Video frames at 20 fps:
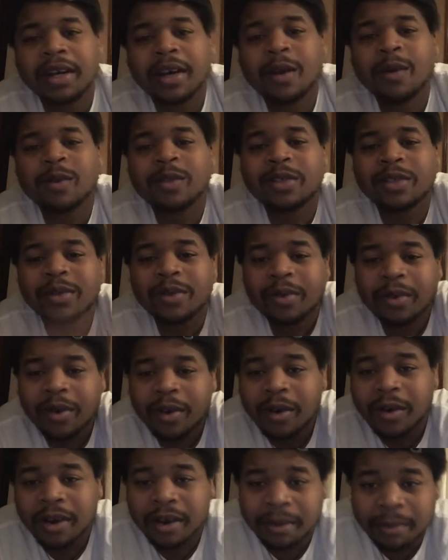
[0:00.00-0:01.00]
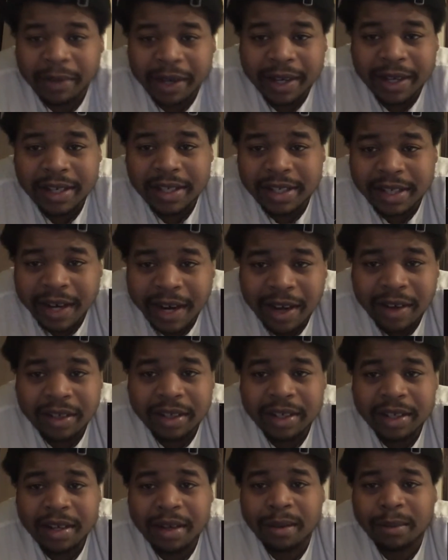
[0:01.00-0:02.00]
It was too hard, man. Shout out
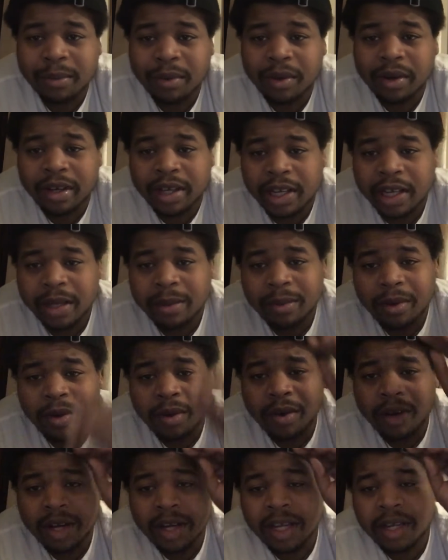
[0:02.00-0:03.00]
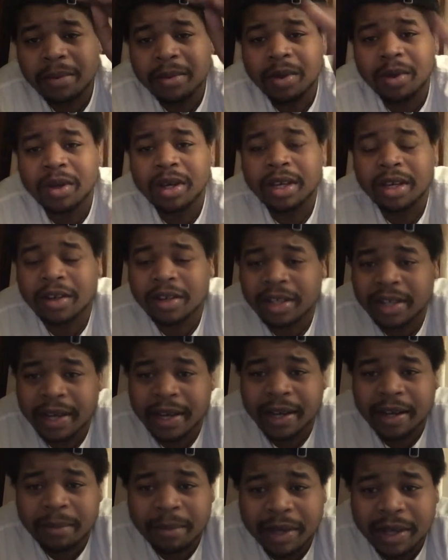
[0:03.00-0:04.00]
the young boy. Keep going. Keep doing your
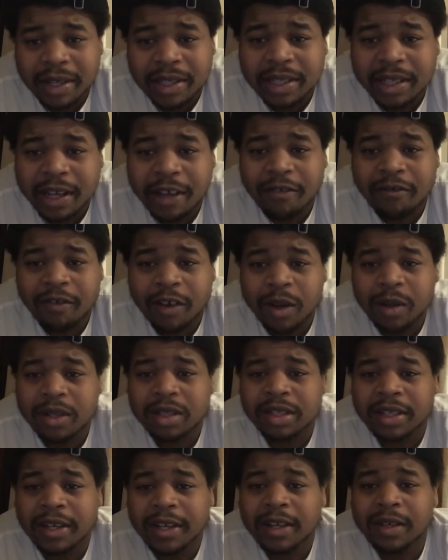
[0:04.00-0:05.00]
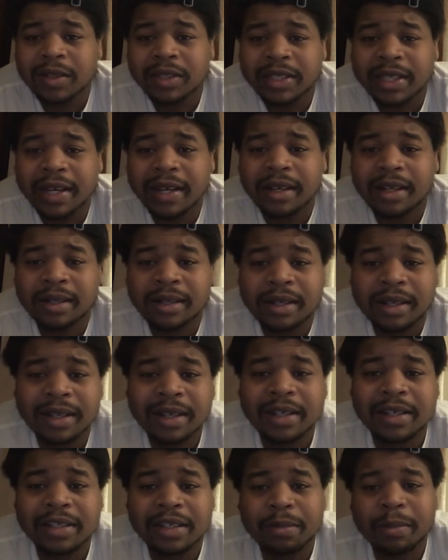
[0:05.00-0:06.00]
thing, man. Stay focused. Stay on top.
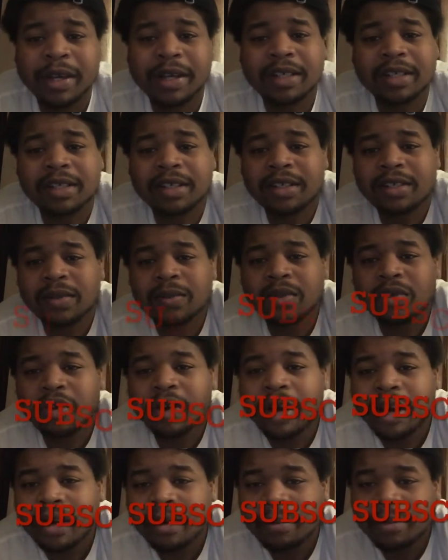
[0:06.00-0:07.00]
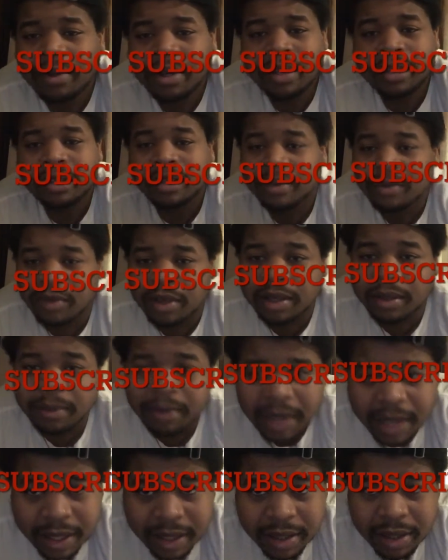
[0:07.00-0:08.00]
Smash that subscribe button. Run them
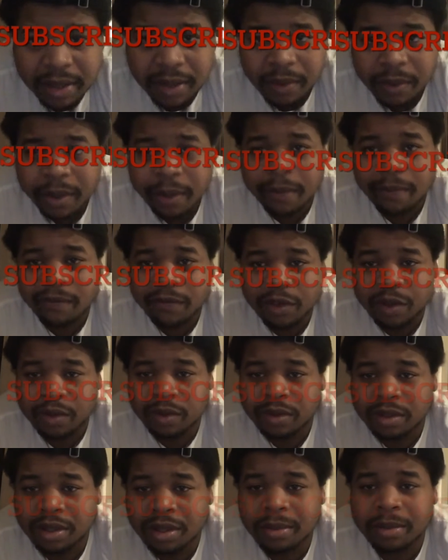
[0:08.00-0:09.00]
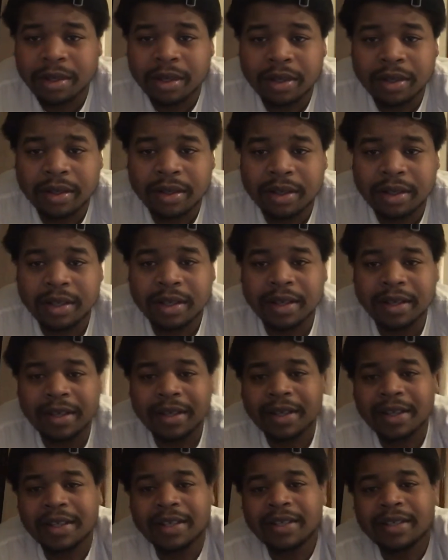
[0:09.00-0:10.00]
likes. To run them views up, dog.
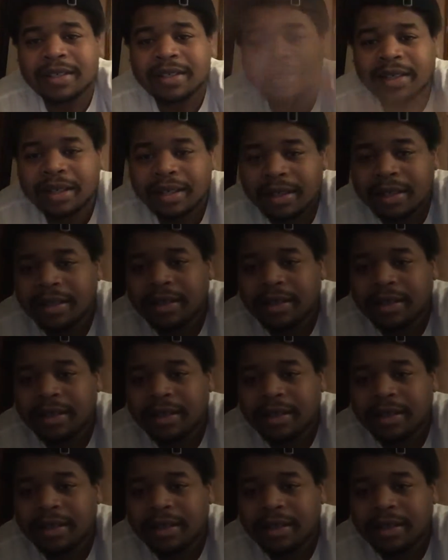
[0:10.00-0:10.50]
Let's get